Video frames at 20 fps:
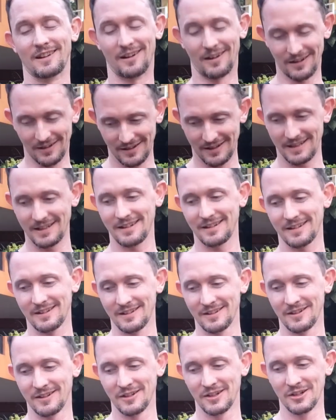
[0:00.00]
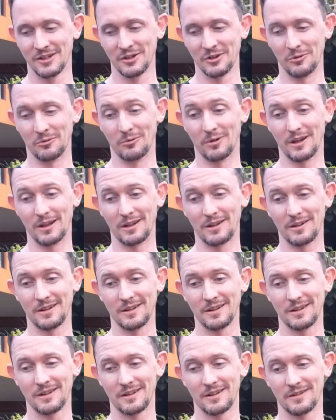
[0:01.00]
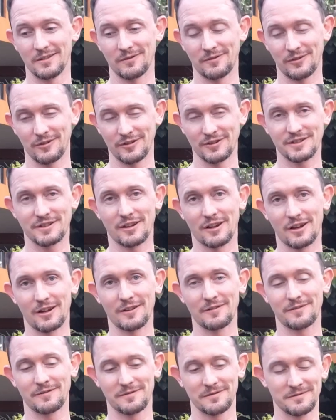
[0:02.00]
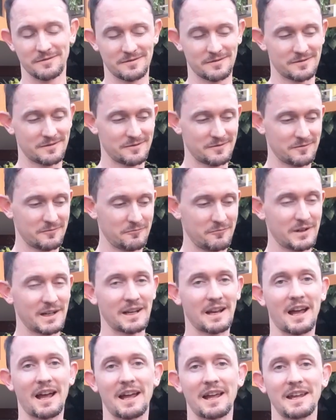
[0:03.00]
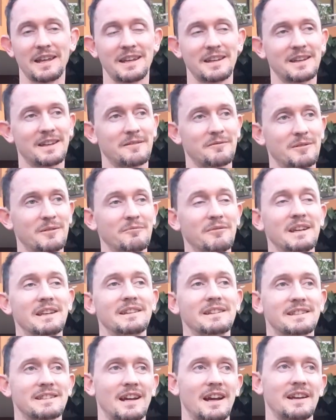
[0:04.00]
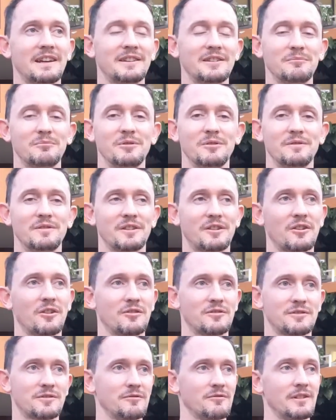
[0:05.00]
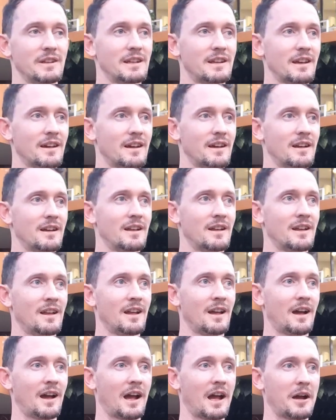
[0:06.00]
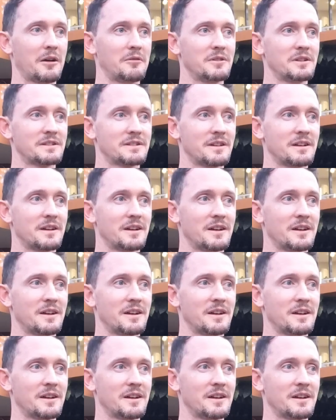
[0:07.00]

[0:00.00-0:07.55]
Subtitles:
All right. Well, first off, when we decided to move to Costa Rica, I was